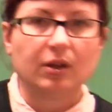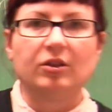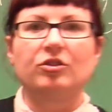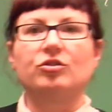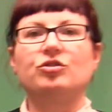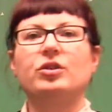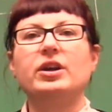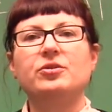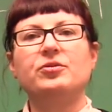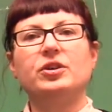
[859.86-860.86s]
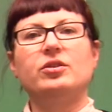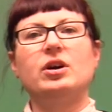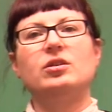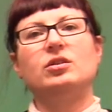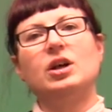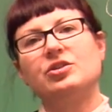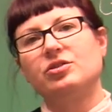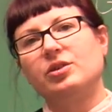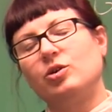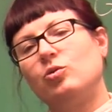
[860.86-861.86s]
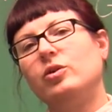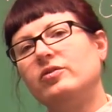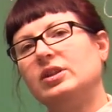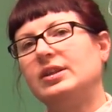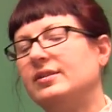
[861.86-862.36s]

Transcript: So try to figure out a logically equivalent